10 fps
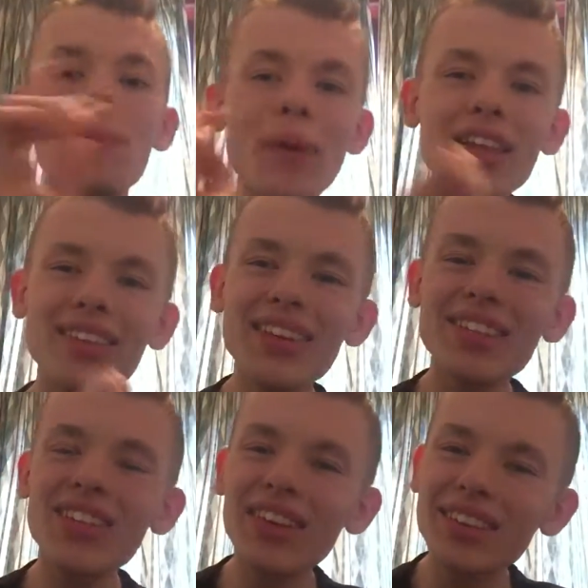But
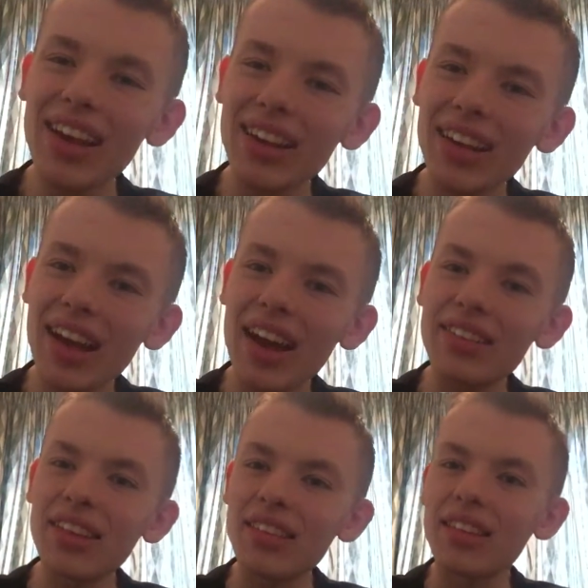it's not exactly
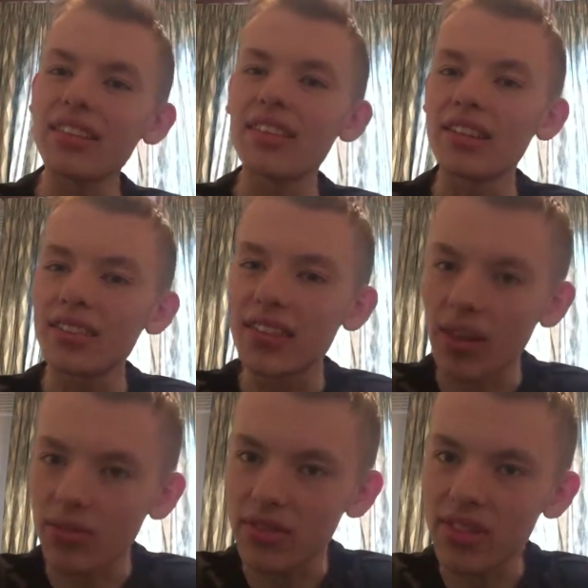as easy as it
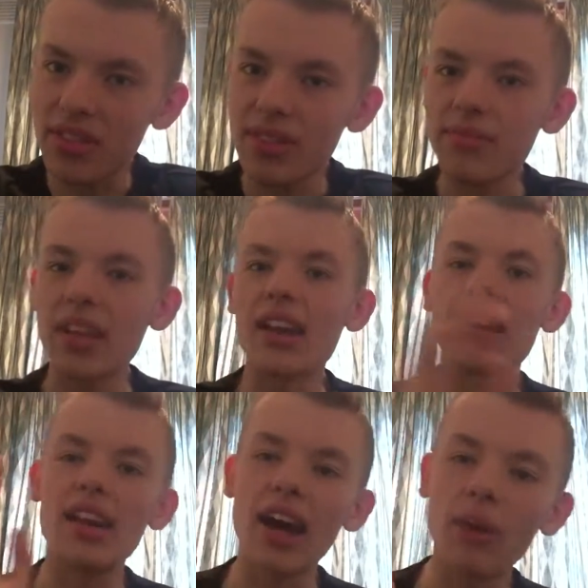sounds.
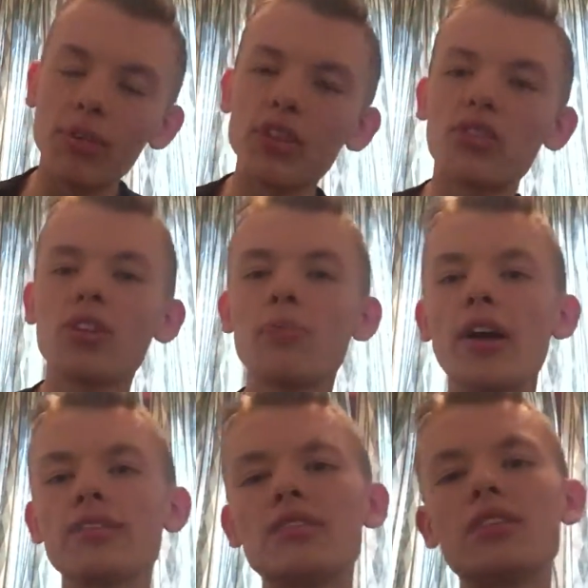Now I'm going to talk
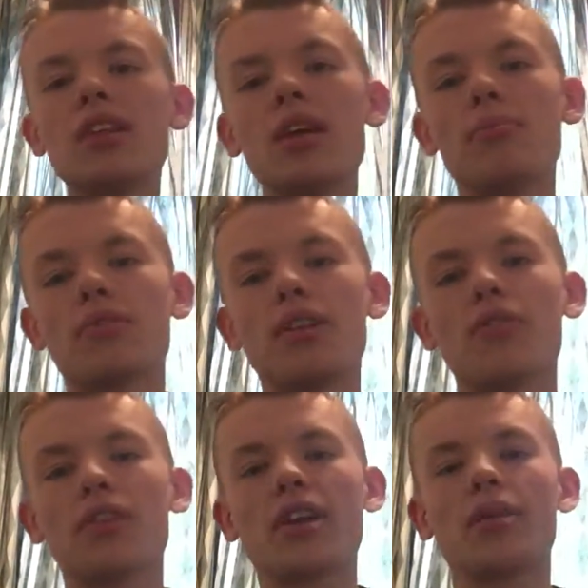about the gameplay
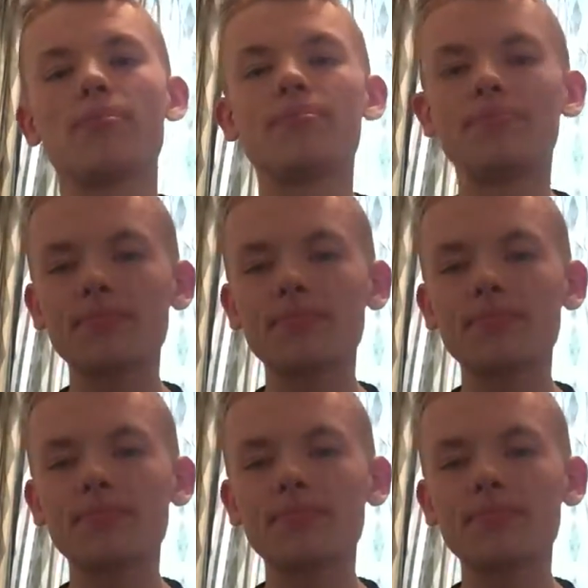of the game.